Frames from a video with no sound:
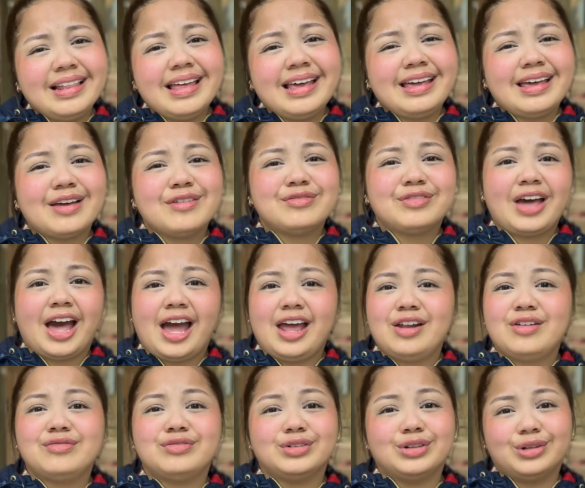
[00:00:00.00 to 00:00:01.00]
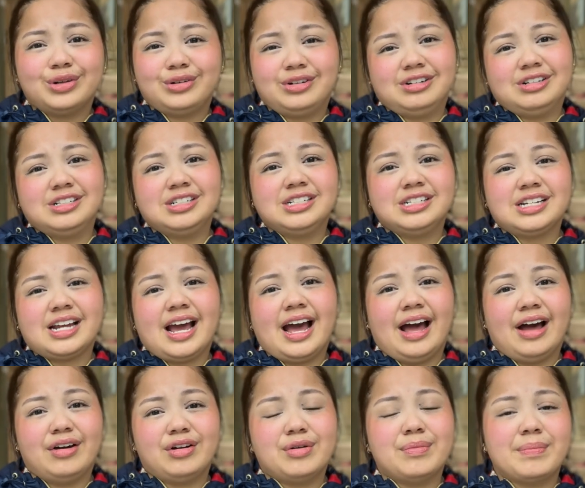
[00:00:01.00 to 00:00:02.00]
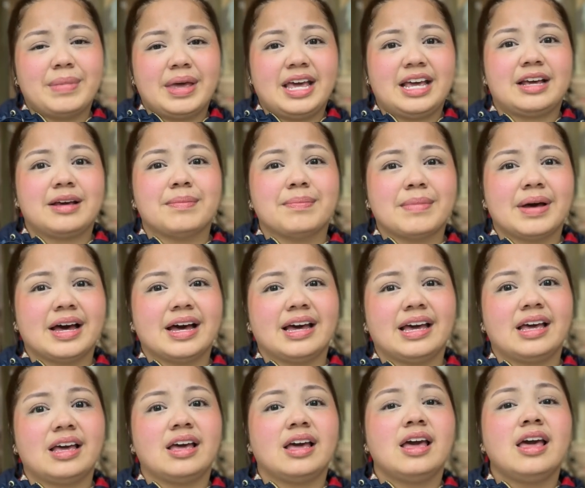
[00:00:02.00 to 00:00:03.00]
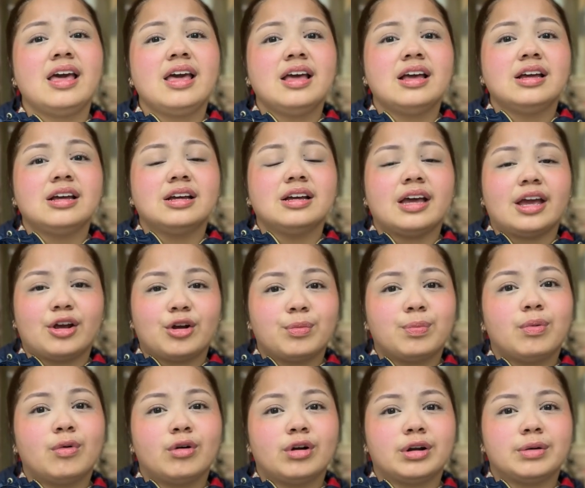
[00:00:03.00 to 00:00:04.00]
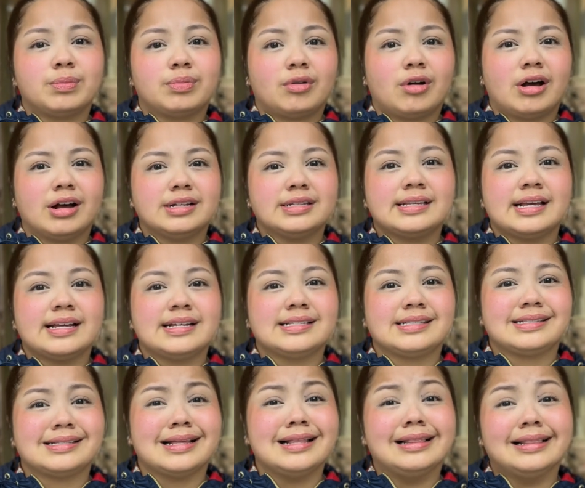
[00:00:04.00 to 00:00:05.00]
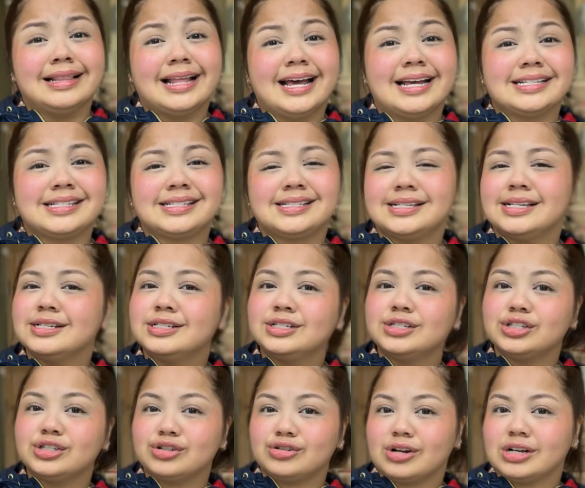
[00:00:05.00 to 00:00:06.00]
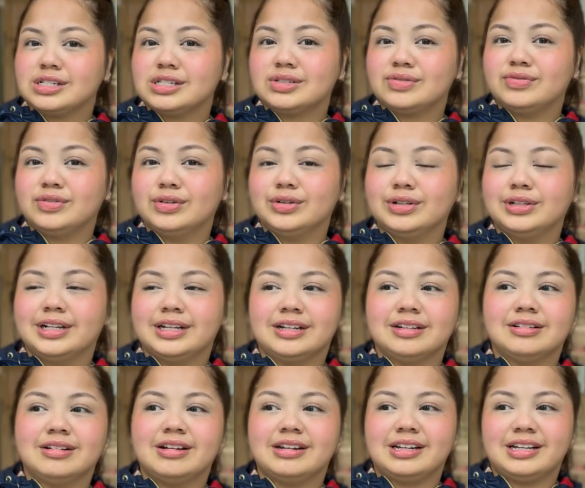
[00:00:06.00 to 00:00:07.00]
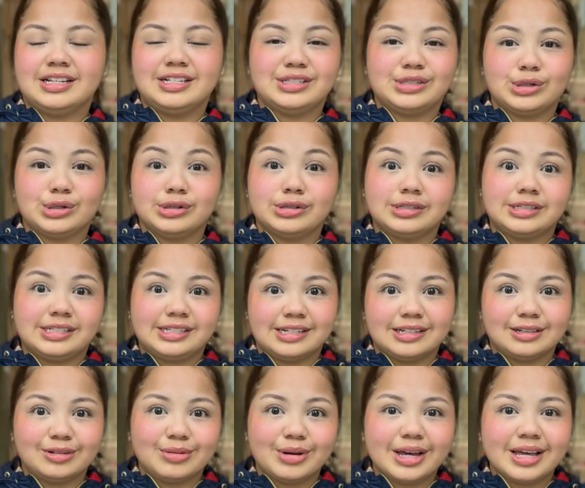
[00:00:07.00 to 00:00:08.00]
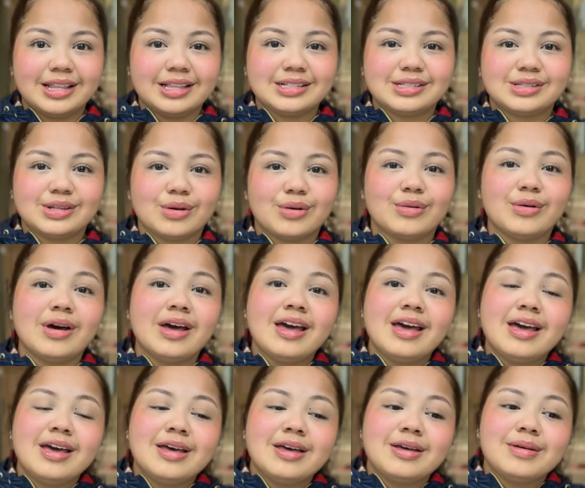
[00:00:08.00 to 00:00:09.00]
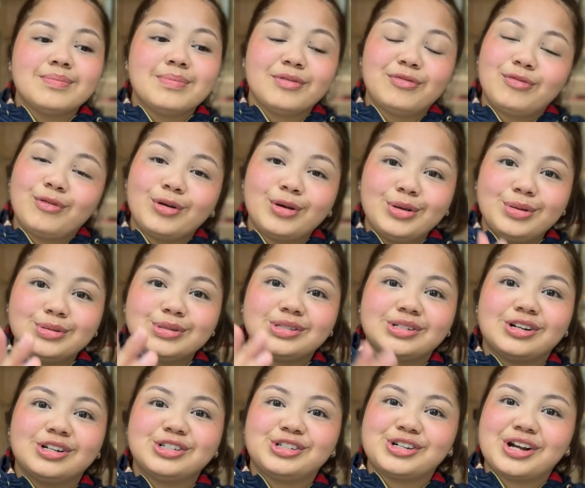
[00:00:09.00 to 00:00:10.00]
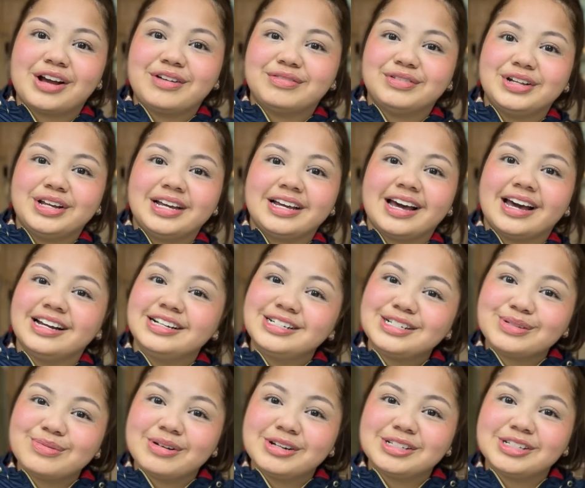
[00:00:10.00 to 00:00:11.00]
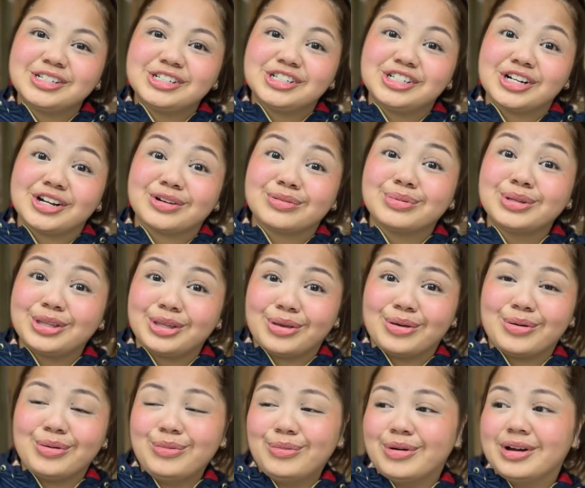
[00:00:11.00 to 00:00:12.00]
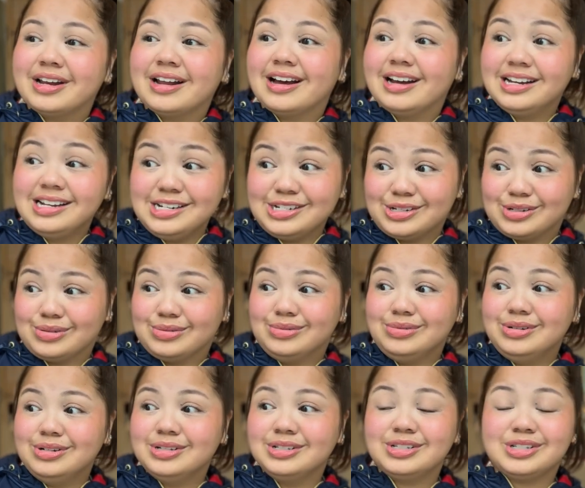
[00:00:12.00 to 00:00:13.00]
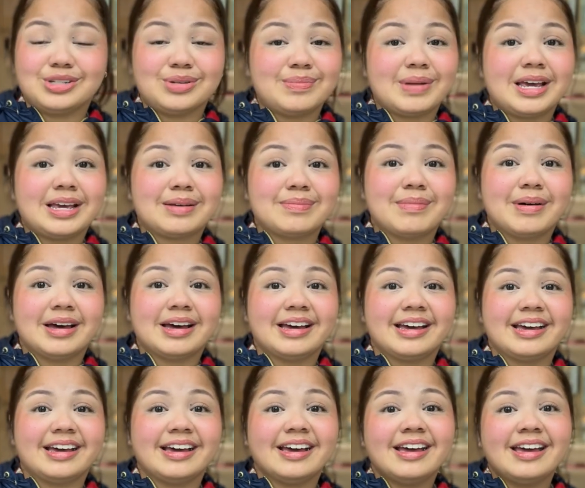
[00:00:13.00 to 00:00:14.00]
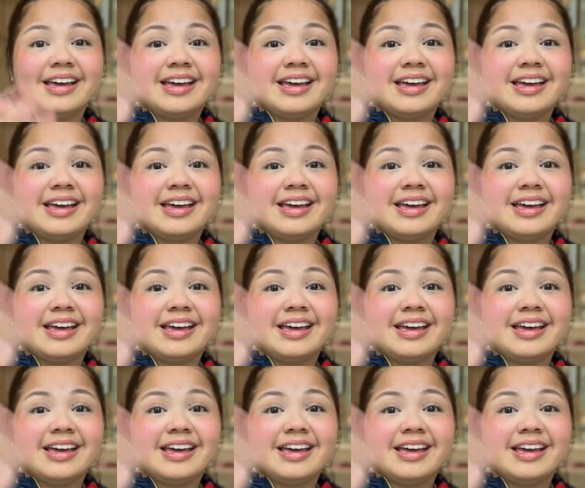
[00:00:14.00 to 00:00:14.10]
like I've kind of learned how to make my airport process less stressful and a lot easier to deal with. So before you start traveling, I just wanted to share with you what I do to make my